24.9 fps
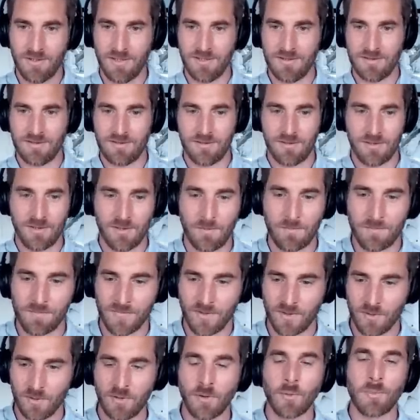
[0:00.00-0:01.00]
there's
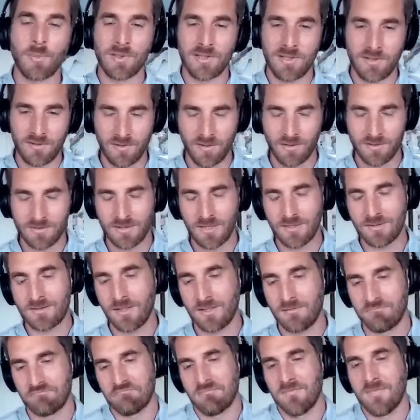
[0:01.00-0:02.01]
um, competitors. Let's say